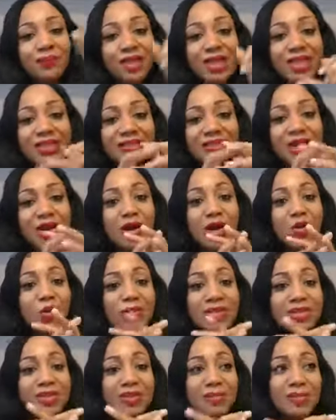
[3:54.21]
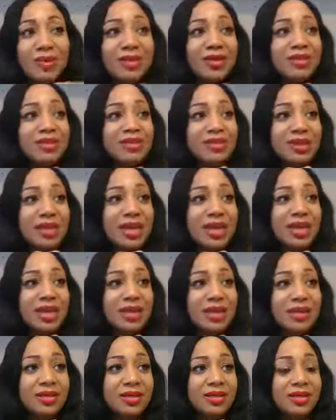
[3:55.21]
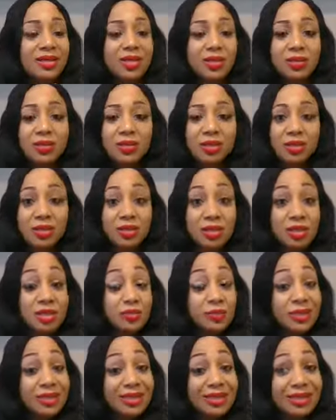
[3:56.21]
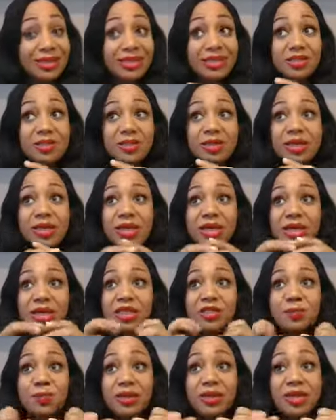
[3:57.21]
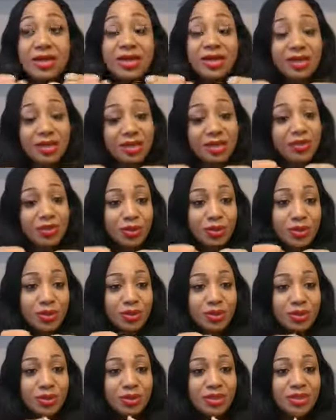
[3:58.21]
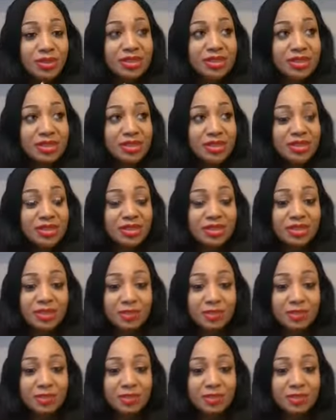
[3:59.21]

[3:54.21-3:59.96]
it's not always the best and you know it's just it's been a it's it's been a hustle just to get to this